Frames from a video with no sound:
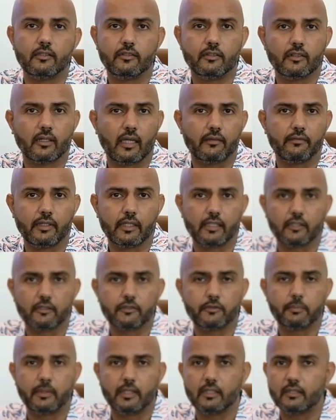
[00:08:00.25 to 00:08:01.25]
driving
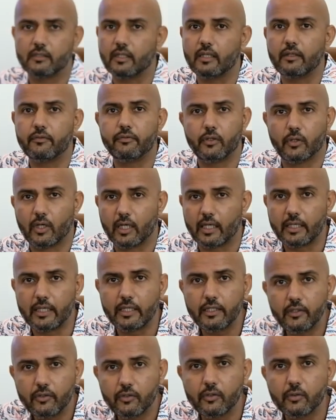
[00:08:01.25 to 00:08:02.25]
experience. If you are
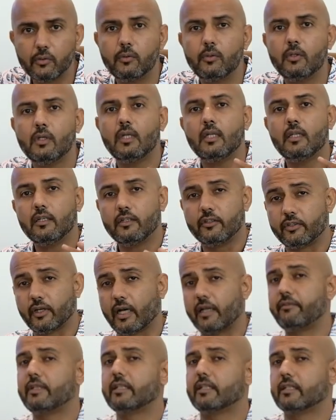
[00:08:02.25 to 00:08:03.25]
into
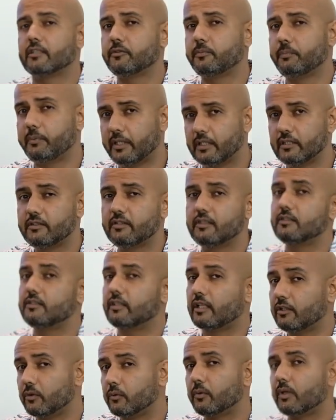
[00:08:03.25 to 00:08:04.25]
driving experiences
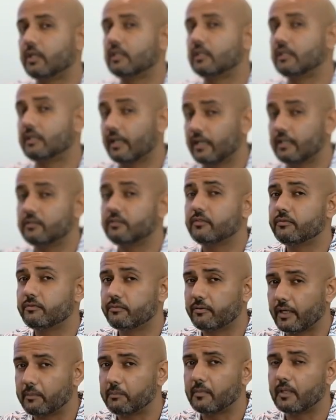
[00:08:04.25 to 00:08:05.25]
and you want a nice,
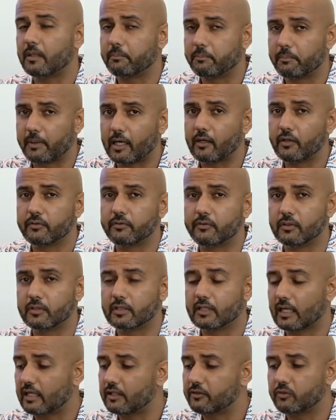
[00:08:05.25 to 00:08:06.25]
powerful
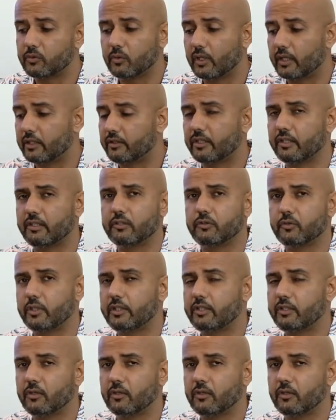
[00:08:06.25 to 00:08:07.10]
car, 220